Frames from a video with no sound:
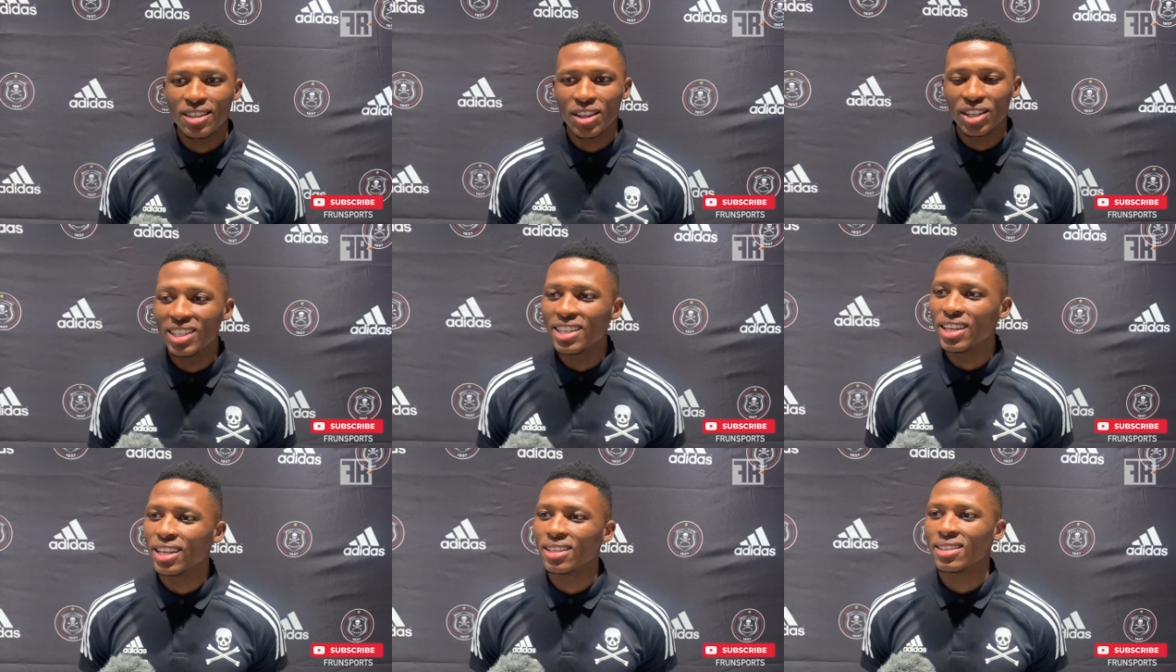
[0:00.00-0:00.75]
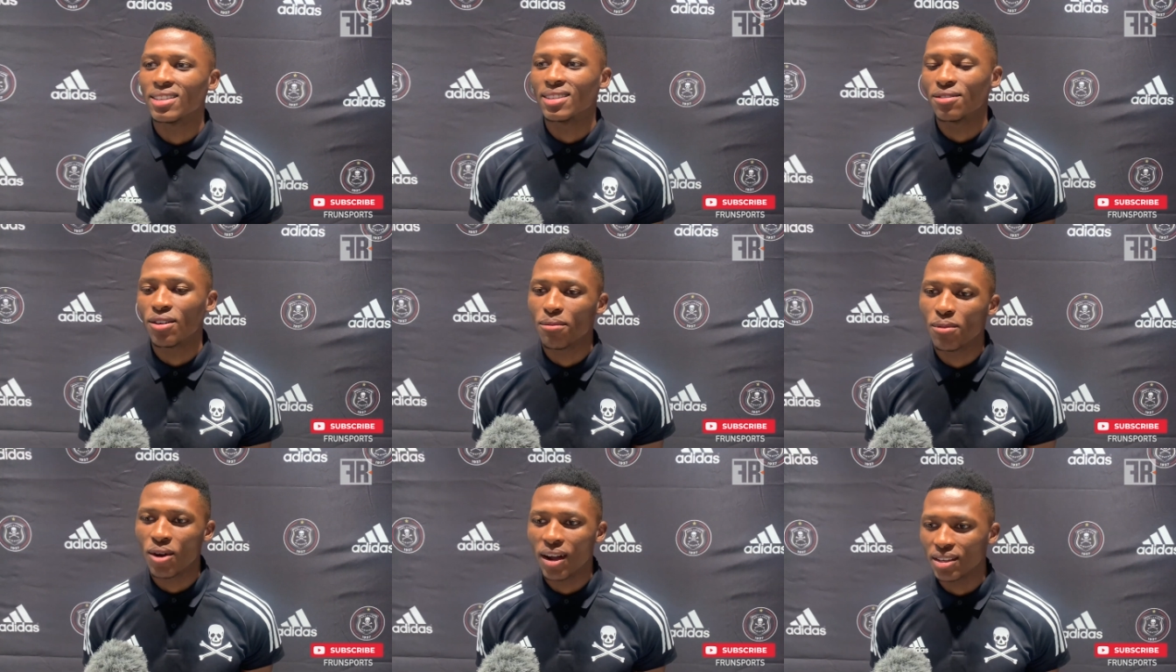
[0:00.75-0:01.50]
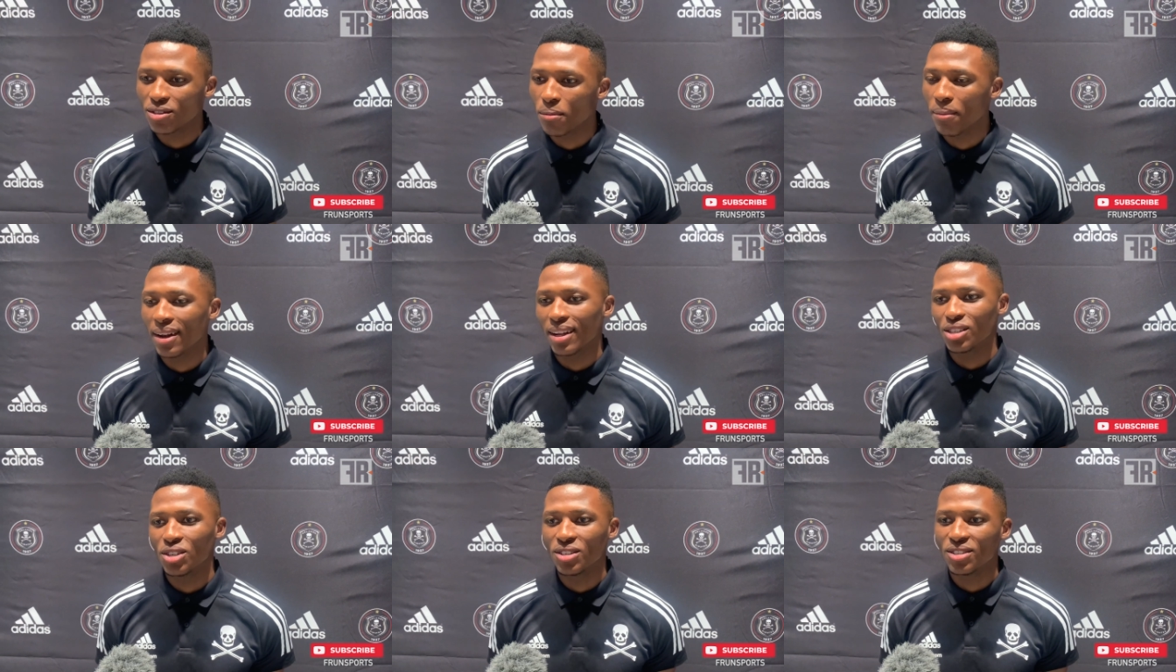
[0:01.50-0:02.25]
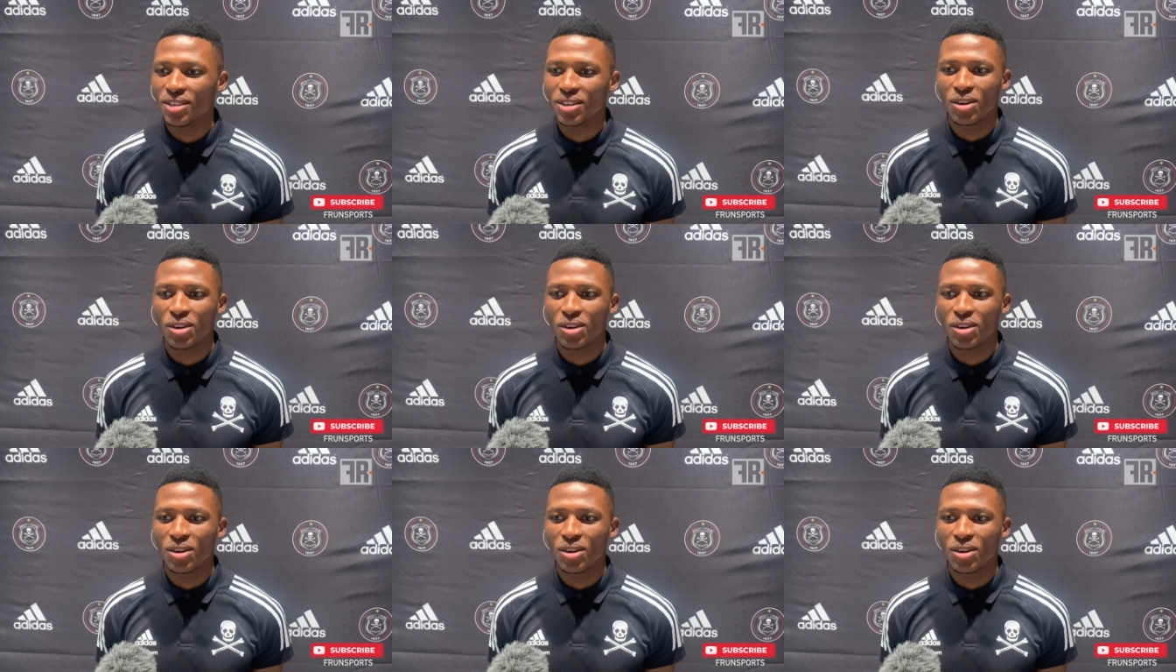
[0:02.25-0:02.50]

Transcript: 13 years from Augusto Palacios.